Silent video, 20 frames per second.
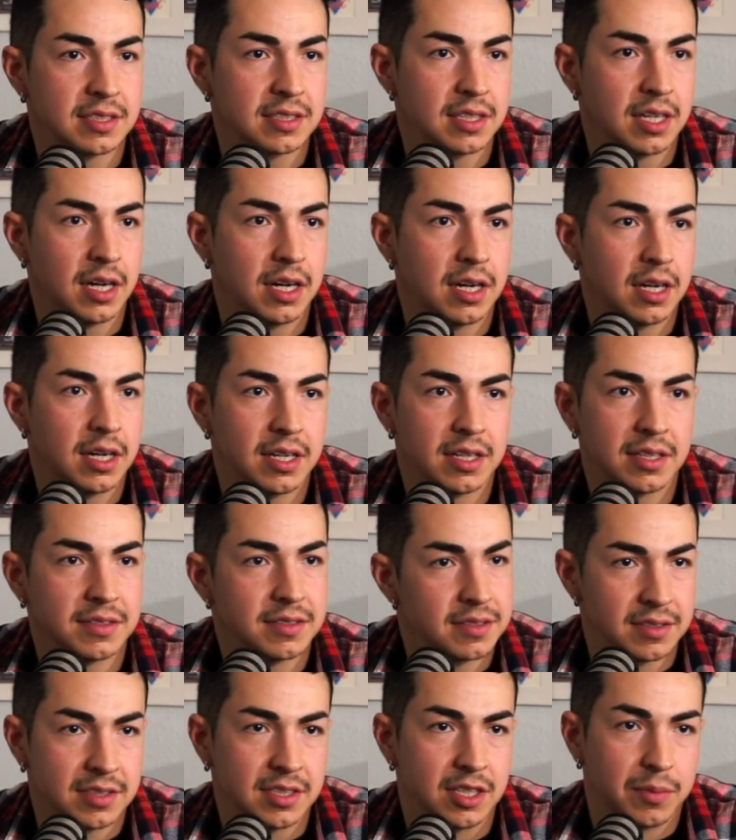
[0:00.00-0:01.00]
Uh,
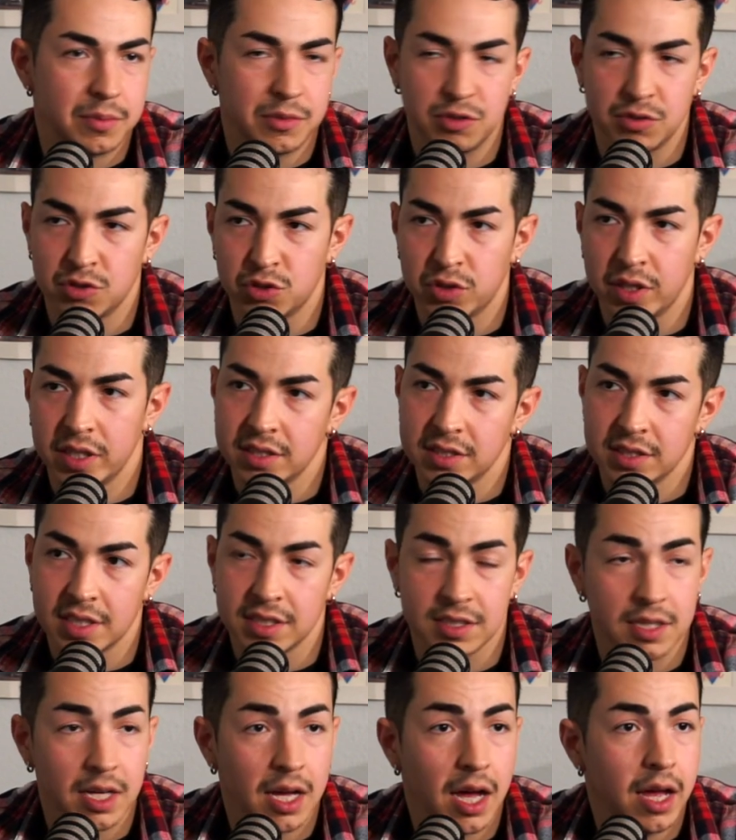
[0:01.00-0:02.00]
you know, I'm using Drake because that's
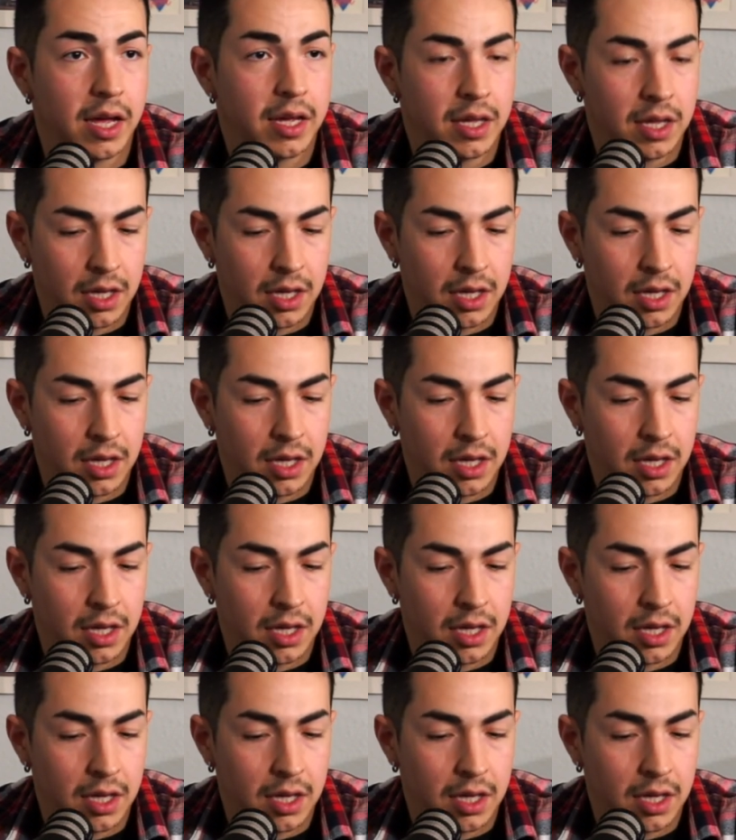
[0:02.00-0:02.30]
the guy.